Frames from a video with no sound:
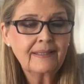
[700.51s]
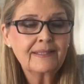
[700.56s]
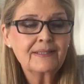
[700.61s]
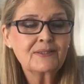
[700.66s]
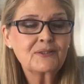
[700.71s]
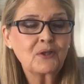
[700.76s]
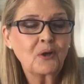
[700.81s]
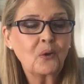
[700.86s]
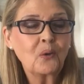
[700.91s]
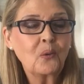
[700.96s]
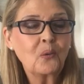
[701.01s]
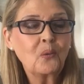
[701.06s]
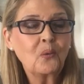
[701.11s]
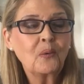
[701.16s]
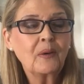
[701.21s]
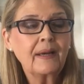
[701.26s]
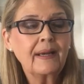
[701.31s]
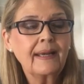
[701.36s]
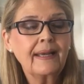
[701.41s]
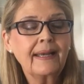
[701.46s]

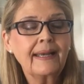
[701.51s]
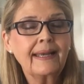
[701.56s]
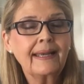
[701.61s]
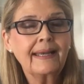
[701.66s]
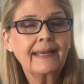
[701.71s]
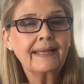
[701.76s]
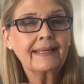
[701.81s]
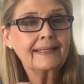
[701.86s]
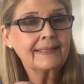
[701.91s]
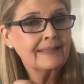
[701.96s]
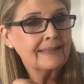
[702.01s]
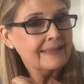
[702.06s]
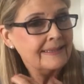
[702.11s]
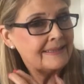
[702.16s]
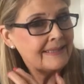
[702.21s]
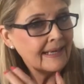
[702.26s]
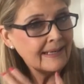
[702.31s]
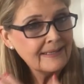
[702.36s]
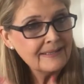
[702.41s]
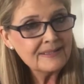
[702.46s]
So it
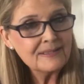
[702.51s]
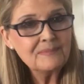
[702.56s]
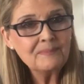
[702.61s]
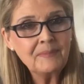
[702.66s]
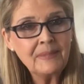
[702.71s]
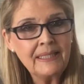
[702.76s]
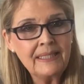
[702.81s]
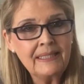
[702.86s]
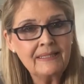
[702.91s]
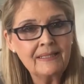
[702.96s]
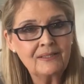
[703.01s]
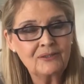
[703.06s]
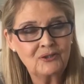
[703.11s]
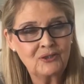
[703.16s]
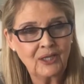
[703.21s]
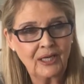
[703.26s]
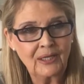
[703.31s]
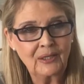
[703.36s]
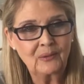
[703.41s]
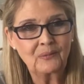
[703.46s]
does mean
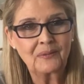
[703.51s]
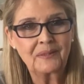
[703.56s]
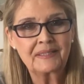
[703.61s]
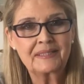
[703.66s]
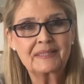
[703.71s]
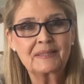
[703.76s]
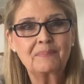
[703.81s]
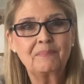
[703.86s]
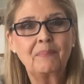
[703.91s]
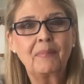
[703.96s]
generous,